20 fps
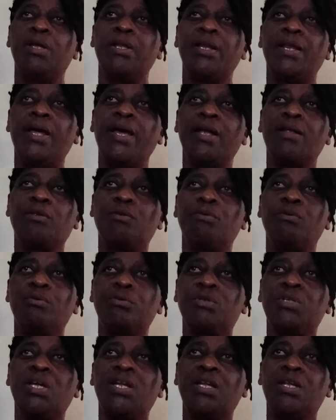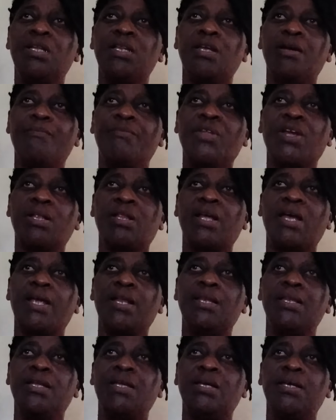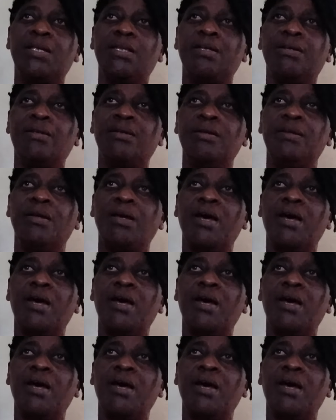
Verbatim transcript: like to telling them that I need,